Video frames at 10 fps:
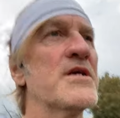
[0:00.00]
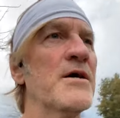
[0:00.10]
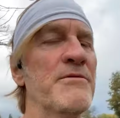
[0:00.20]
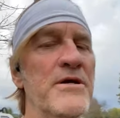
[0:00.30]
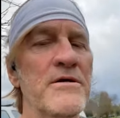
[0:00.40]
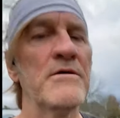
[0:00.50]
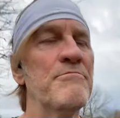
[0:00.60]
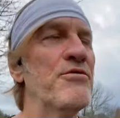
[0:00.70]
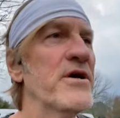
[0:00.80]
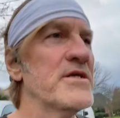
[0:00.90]
comic,
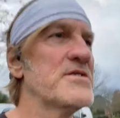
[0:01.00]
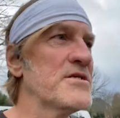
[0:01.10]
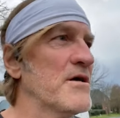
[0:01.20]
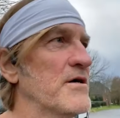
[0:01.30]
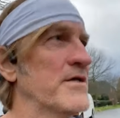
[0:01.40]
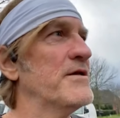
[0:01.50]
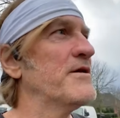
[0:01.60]
Brad Stine,